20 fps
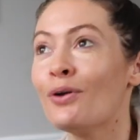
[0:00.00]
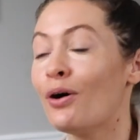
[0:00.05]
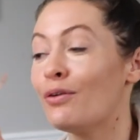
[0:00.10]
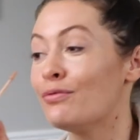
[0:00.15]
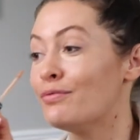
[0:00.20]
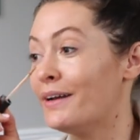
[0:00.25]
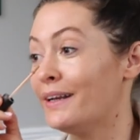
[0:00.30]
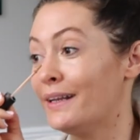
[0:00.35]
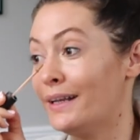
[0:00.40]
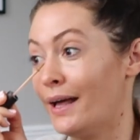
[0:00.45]

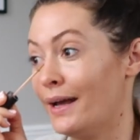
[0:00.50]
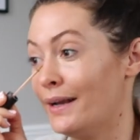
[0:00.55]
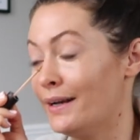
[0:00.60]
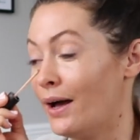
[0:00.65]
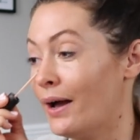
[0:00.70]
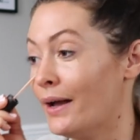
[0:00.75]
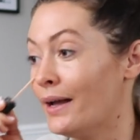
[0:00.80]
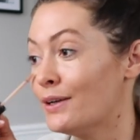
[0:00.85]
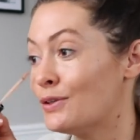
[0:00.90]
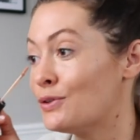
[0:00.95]
not a really late
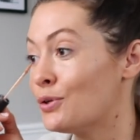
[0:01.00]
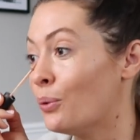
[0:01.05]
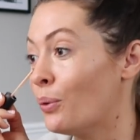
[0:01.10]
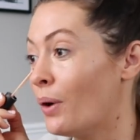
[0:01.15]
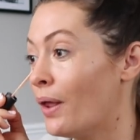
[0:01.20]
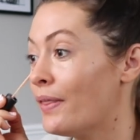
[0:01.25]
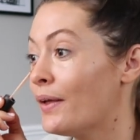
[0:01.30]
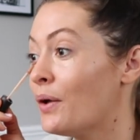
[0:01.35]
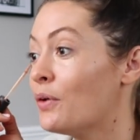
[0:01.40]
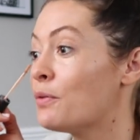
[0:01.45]
night at
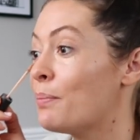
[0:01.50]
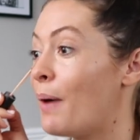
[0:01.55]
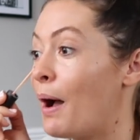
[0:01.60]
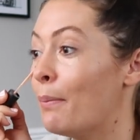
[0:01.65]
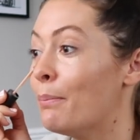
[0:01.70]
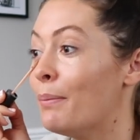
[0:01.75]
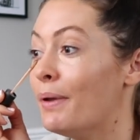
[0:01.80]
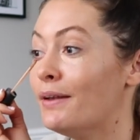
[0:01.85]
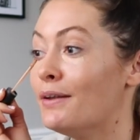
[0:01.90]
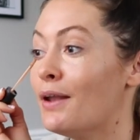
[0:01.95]
all. I think it was
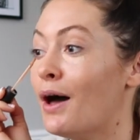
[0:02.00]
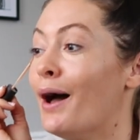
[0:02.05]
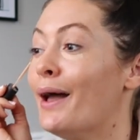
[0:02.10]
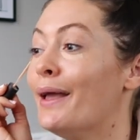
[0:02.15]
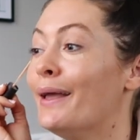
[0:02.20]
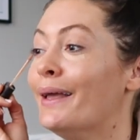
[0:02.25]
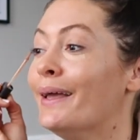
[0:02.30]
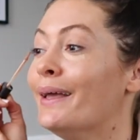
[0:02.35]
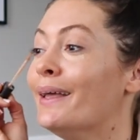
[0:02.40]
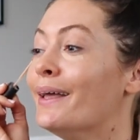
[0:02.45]
about
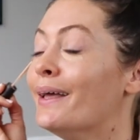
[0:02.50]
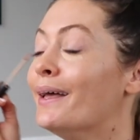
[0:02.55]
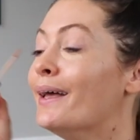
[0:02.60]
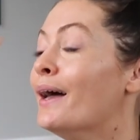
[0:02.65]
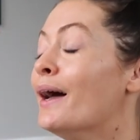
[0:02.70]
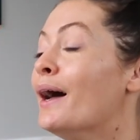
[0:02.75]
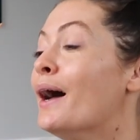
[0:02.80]
midnight.